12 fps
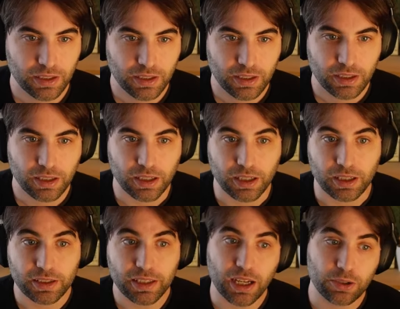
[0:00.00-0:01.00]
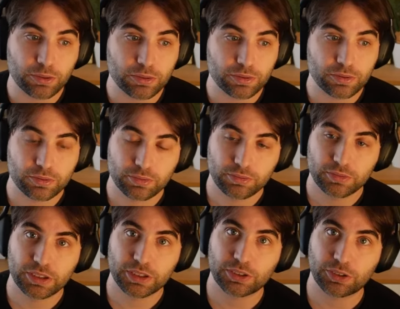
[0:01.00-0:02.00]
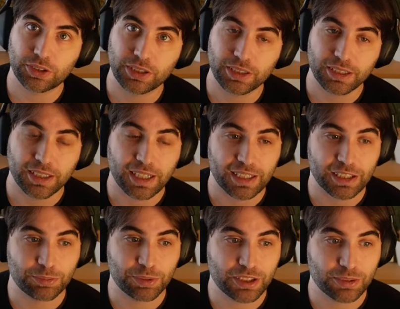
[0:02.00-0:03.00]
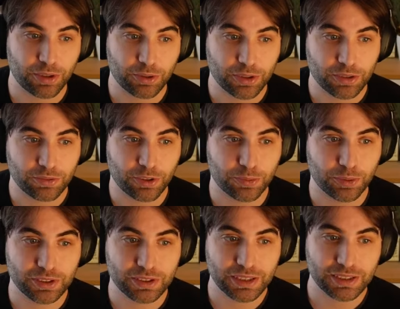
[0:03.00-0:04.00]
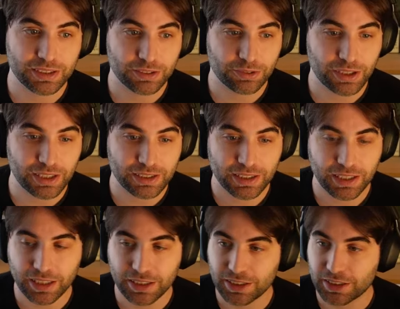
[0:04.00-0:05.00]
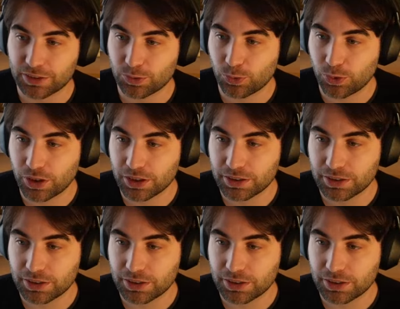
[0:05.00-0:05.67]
Now, talking a little bit about the 4.6 release candidate 1,